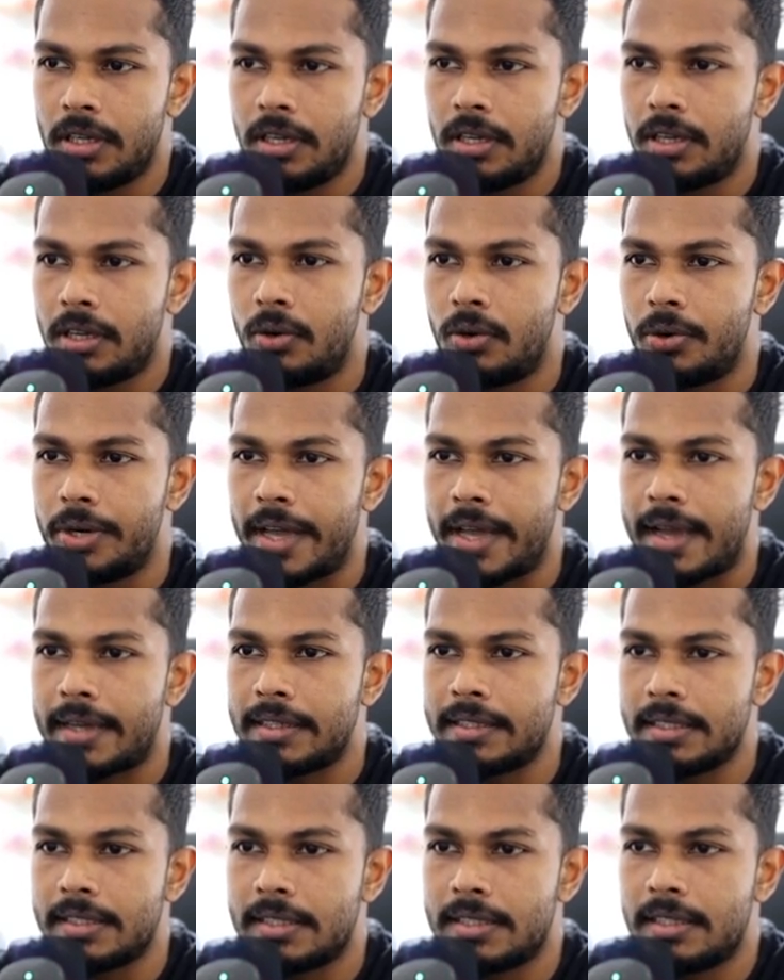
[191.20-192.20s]
code
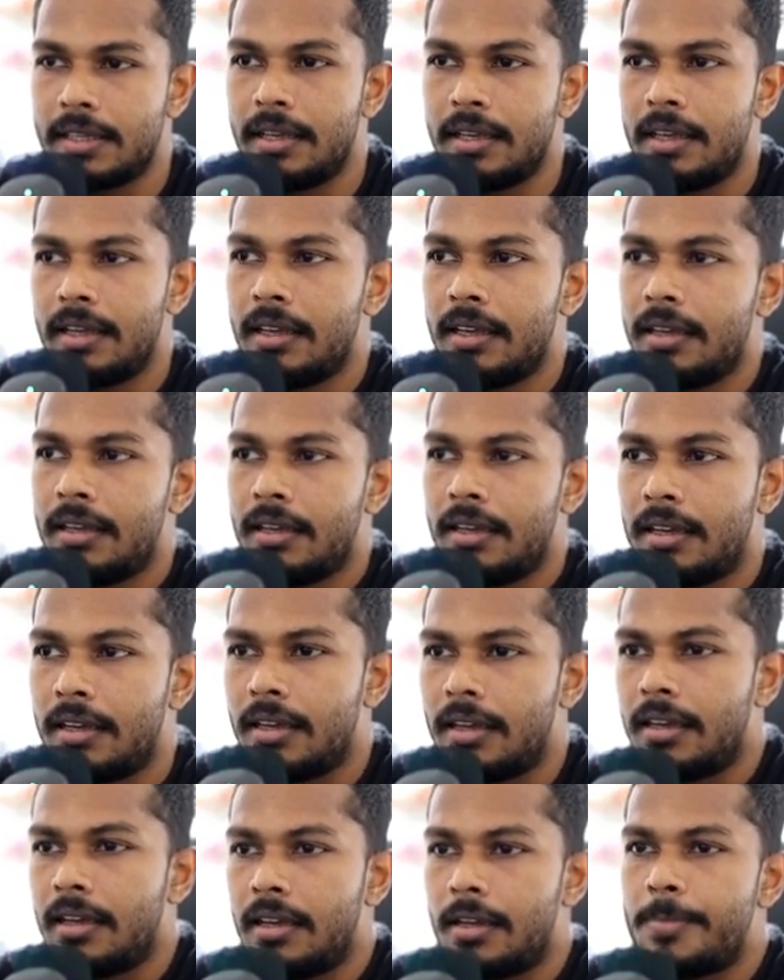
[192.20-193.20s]
actions.
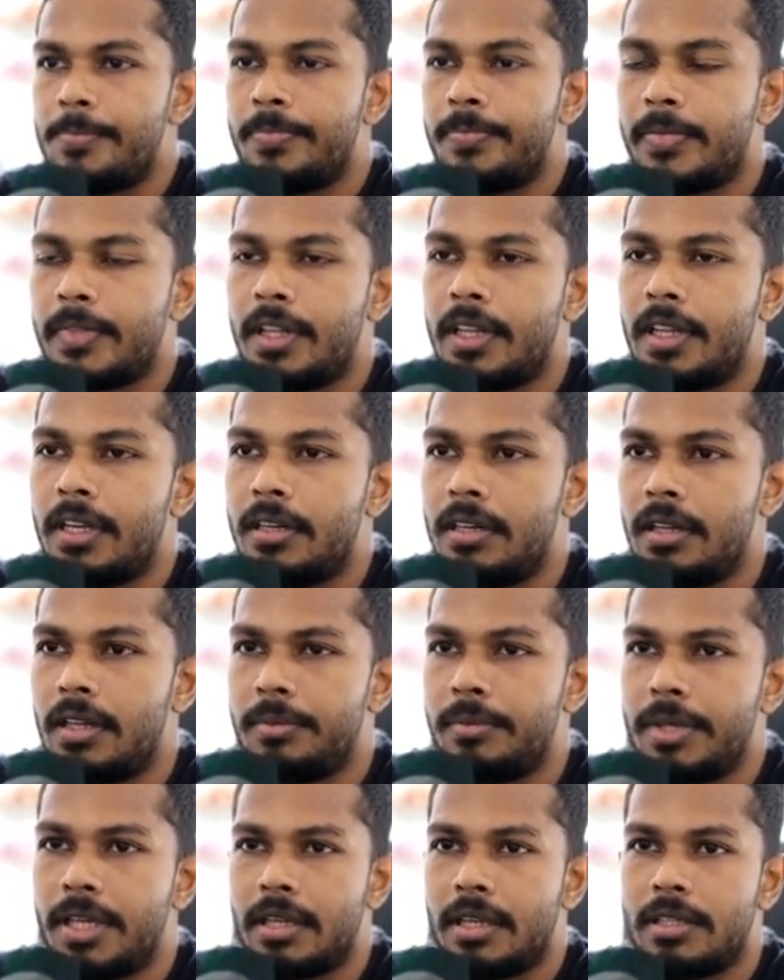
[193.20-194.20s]
Let
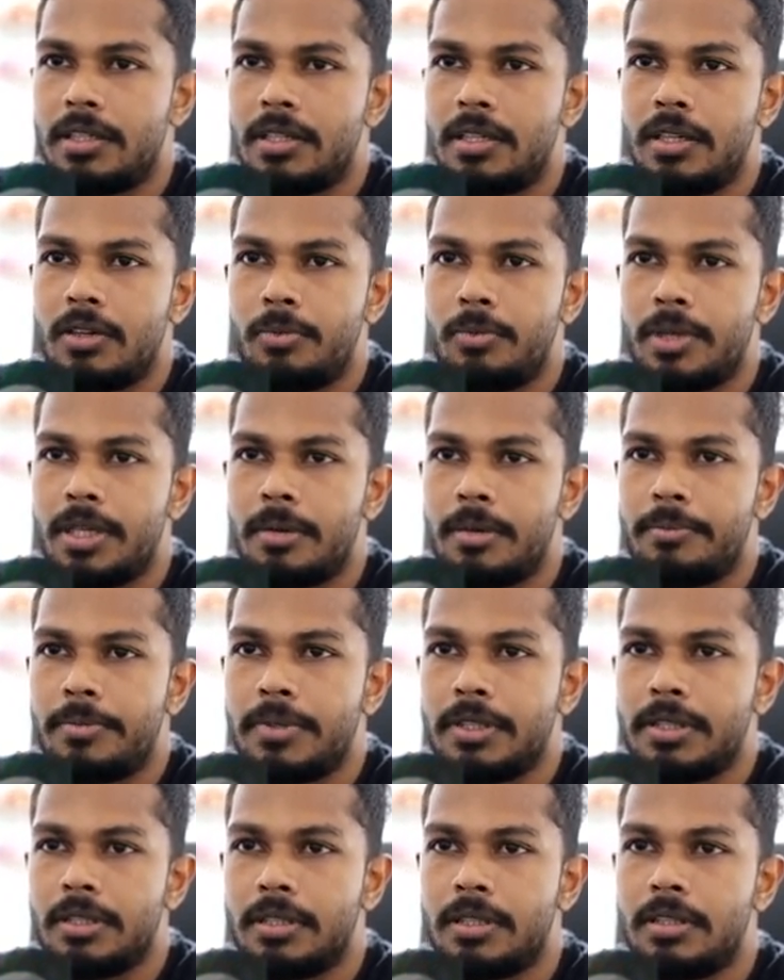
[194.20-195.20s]
me actually open up
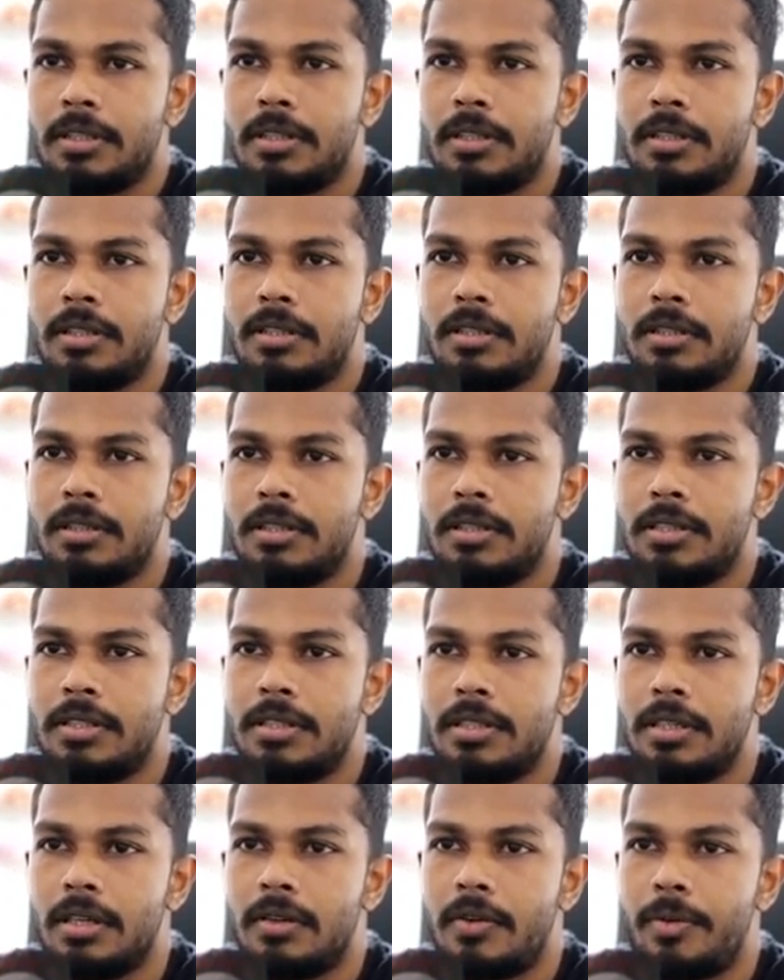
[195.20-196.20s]
a
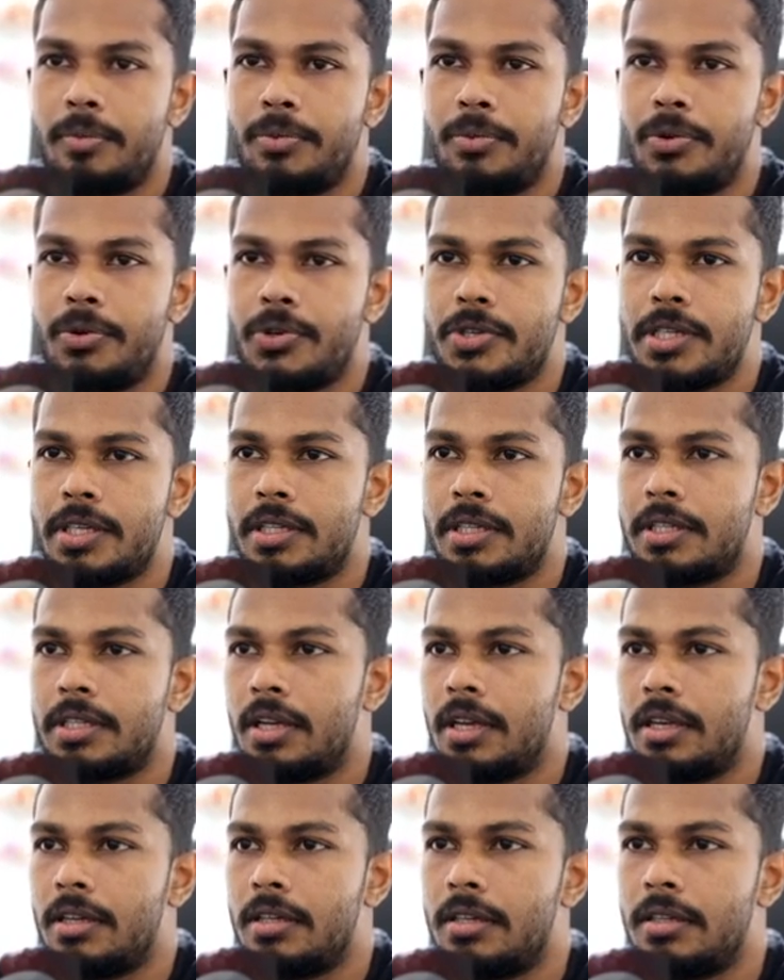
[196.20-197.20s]
Java project
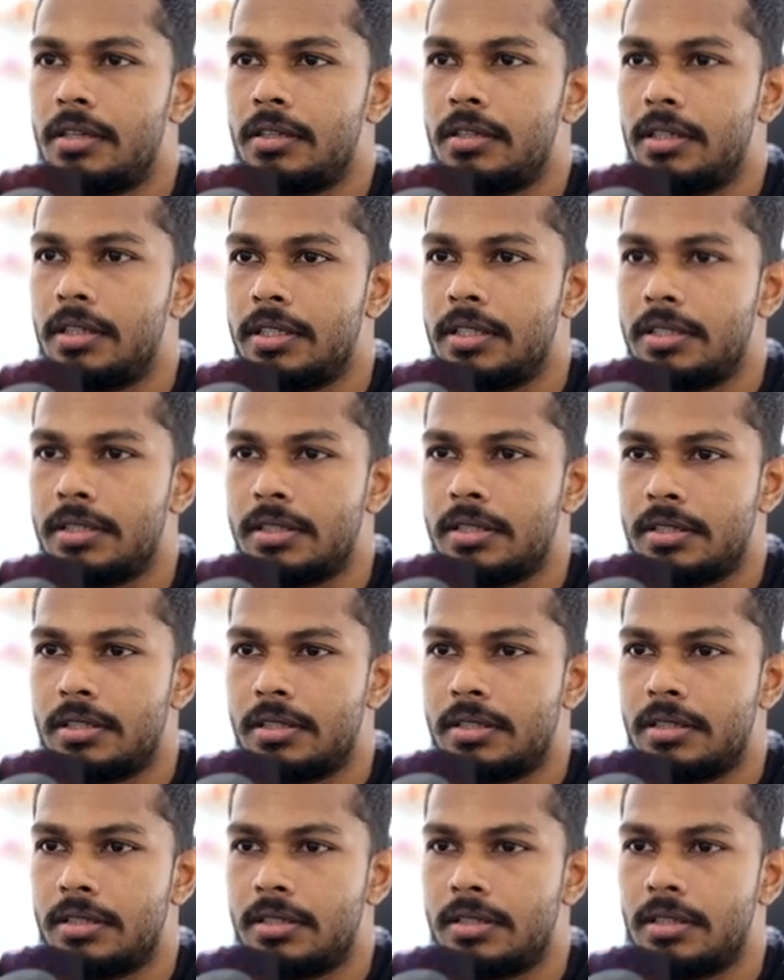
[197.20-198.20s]
and
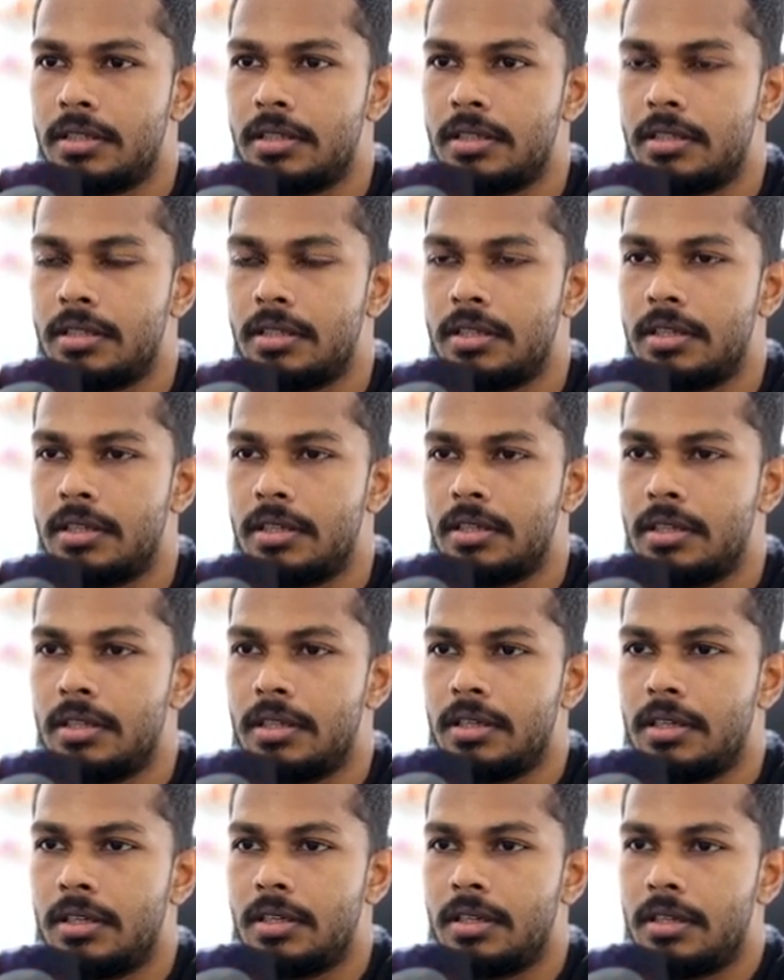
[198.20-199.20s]
let's
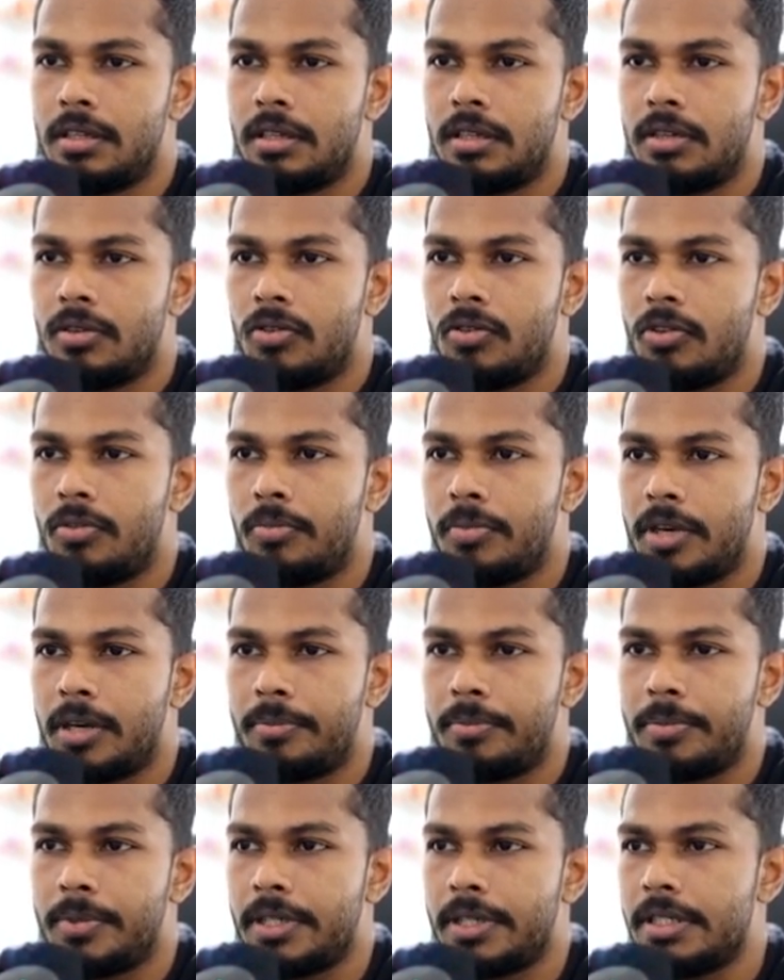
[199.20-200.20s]
open
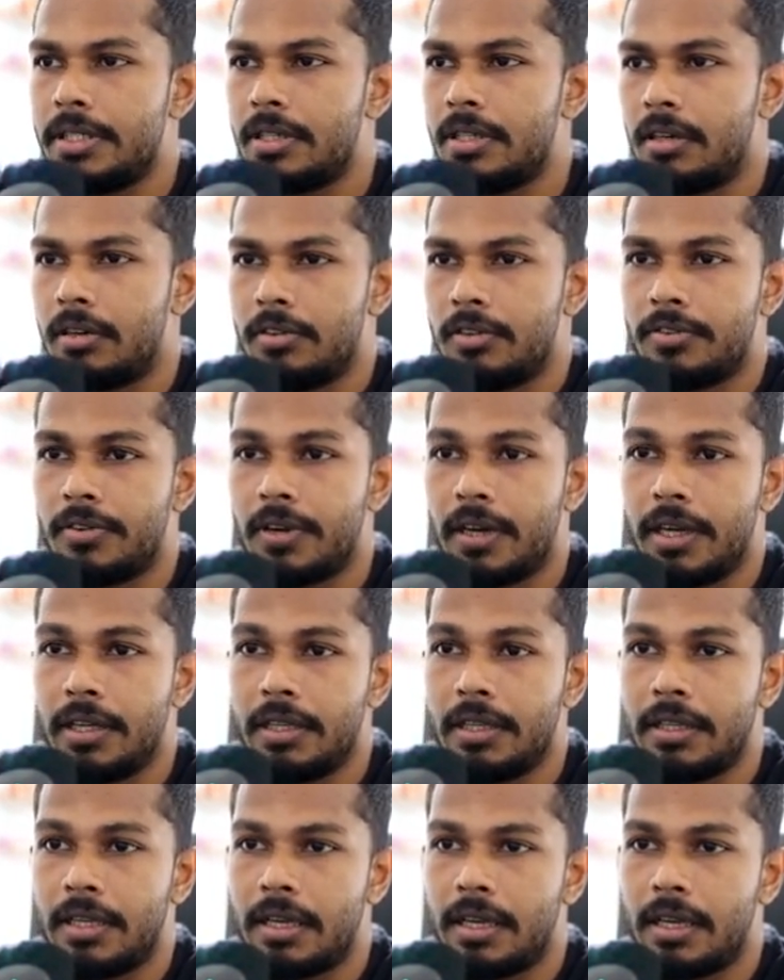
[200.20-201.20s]
up a Java
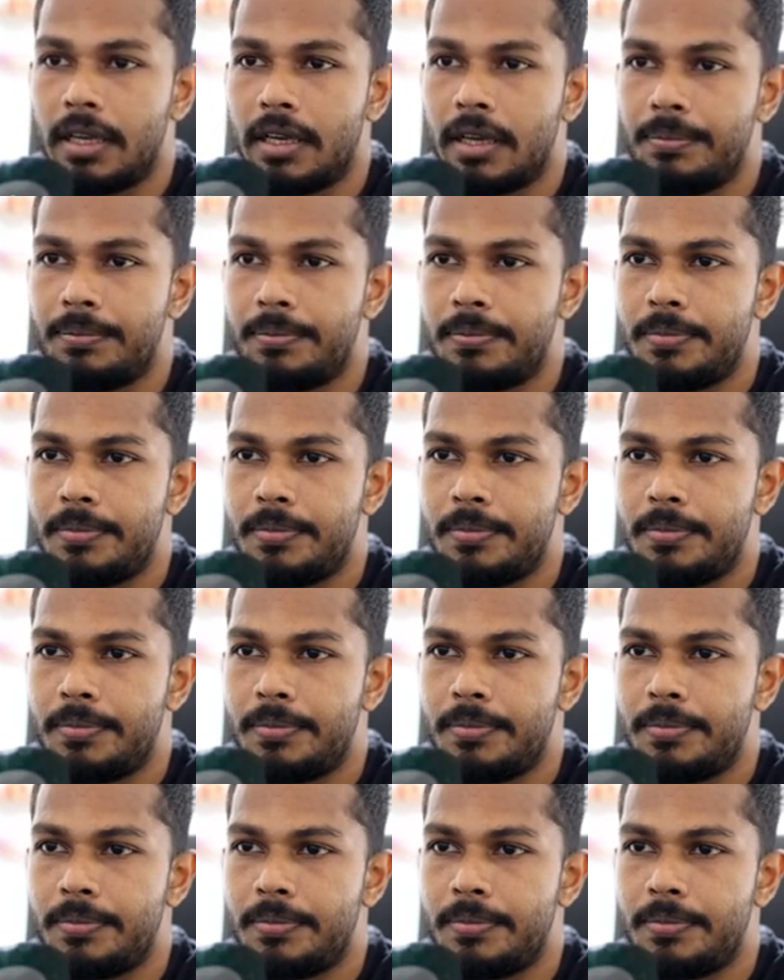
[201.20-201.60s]
file app.java.